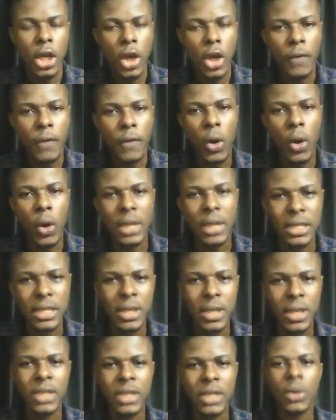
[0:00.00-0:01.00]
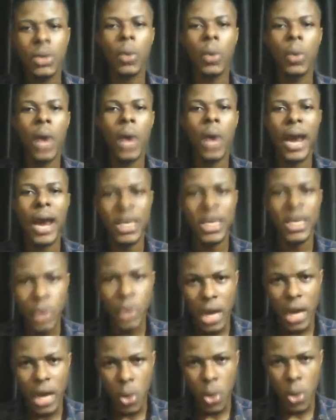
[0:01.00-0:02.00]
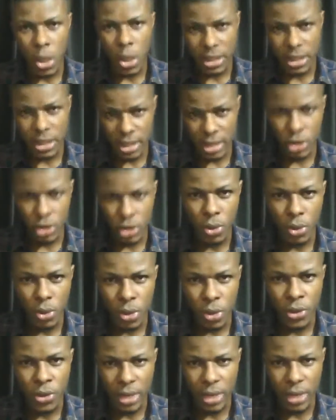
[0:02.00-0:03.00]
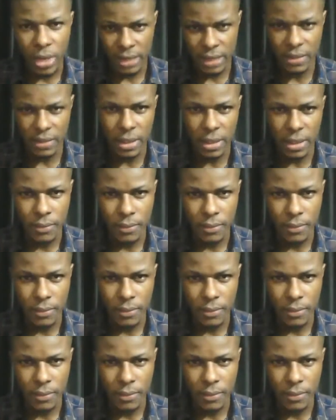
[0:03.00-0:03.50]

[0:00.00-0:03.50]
of others, it requires what I call intellectual creativity.